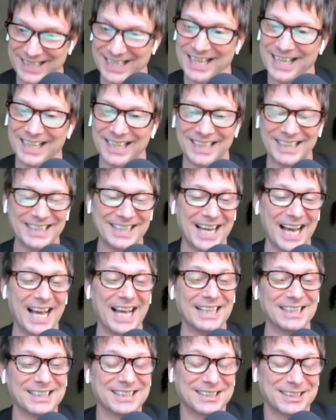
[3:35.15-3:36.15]
yeah,
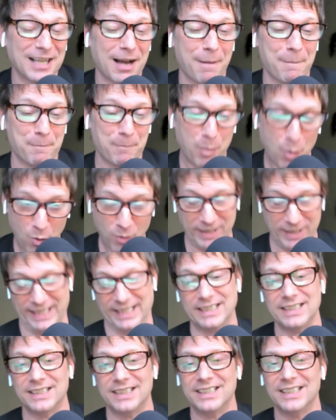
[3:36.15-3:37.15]
at some
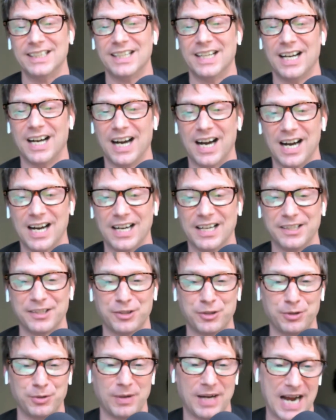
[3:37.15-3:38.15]
point, uh,
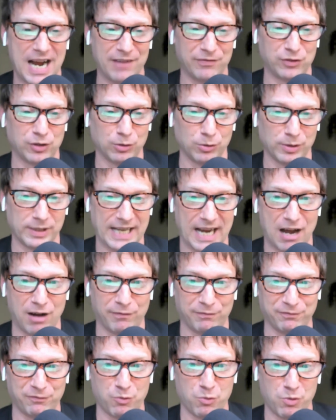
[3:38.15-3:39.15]
you have to look
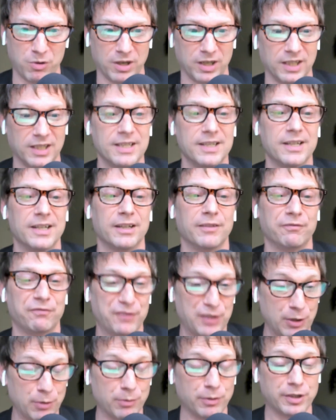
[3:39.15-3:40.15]
out for
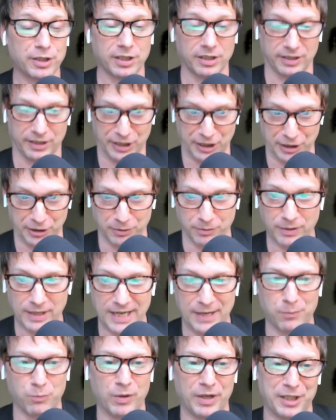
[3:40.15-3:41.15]
future you
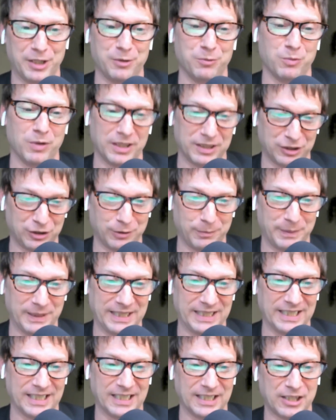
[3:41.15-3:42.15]
and what you want to
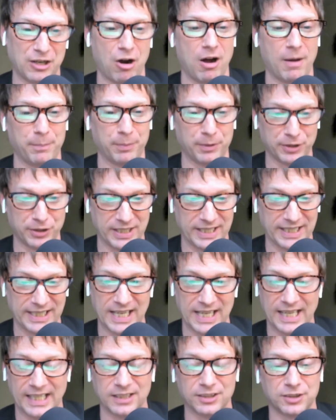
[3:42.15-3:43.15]
be
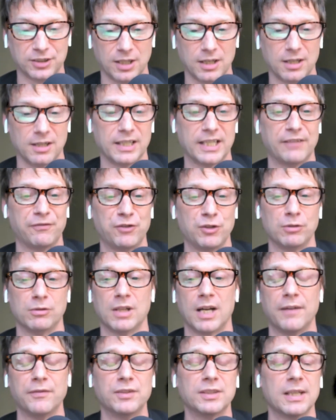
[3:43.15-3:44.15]
accomplishing. And certainly, if you
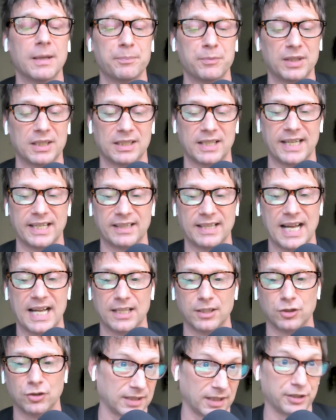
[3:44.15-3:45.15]
love something like
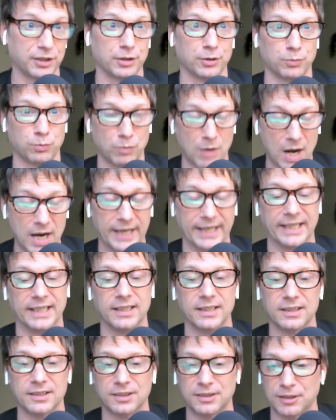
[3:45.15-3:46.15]
that, such as
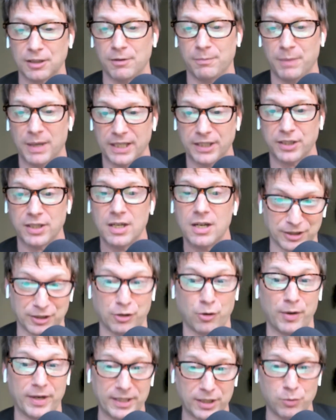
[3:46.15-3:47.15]
running so much, you're
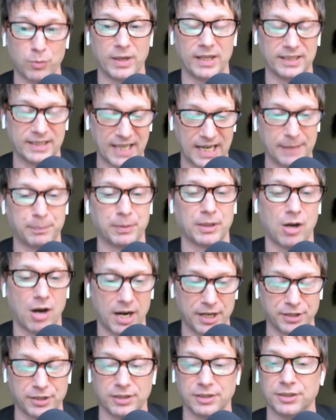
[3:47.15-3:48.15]
going to want to take
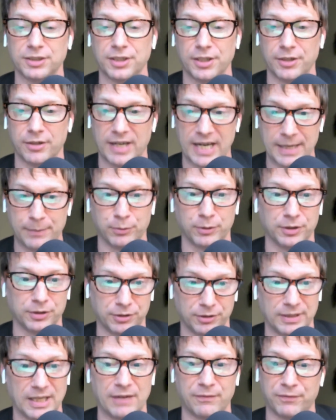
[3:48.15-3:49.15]
precautions so you're able to
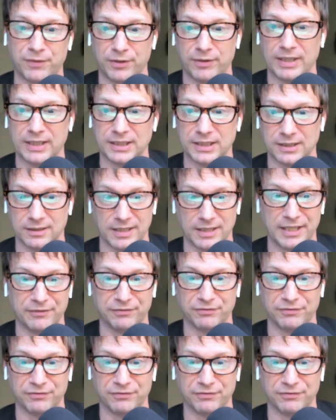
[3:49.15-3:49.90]
do that for the rest of your